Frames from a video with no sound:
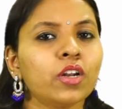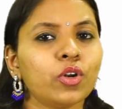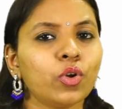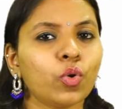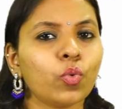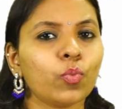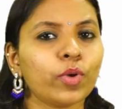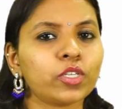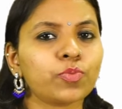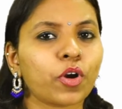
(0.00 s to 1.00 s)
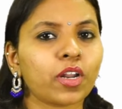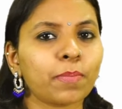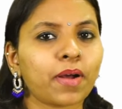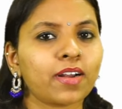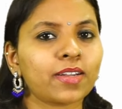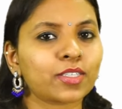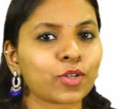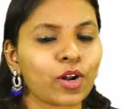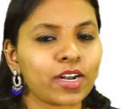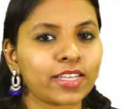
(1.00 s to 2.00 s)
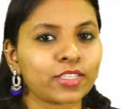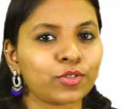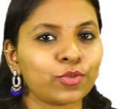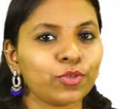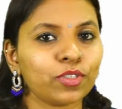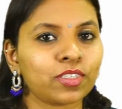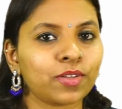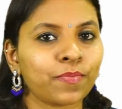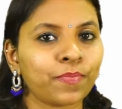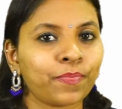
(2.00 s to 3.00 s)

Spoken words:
know which body part is called as nose?